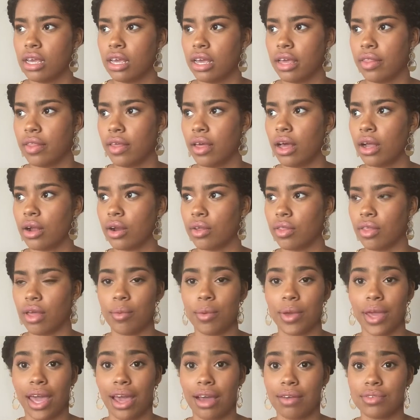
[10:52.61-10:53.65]
and the hunger that
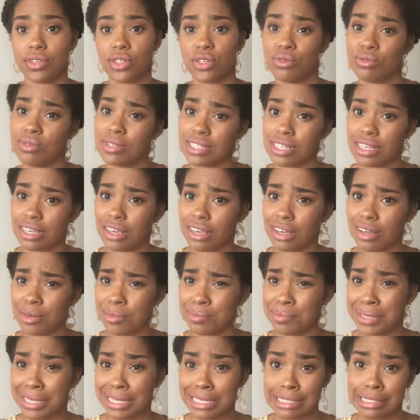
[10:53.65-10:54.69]
we have to seek
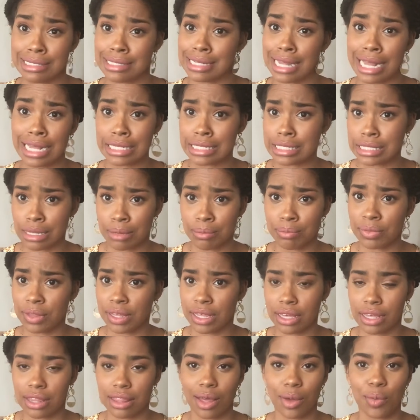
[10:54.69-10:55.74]
Him is not
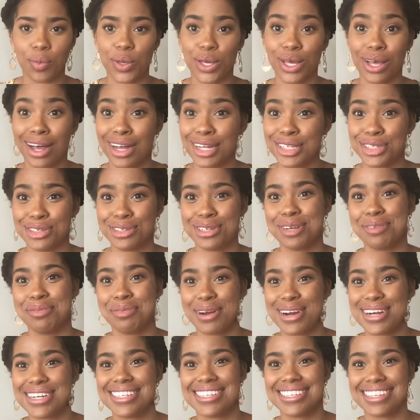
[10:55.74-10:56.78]
something that we conjure up
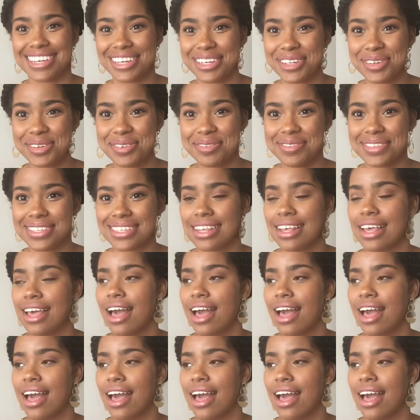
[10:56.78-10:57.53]
ourselves.